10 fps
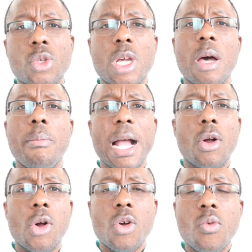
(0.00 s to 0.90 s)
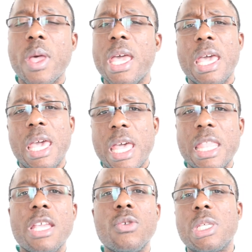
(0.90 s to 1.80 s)
You come back home and
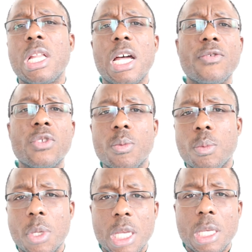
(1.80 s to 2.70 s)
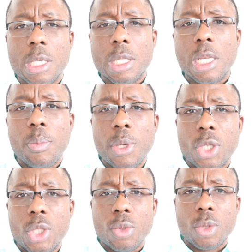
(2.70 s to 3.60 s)
then you still have some sleep
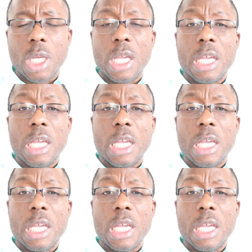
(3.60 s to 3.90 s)
issues.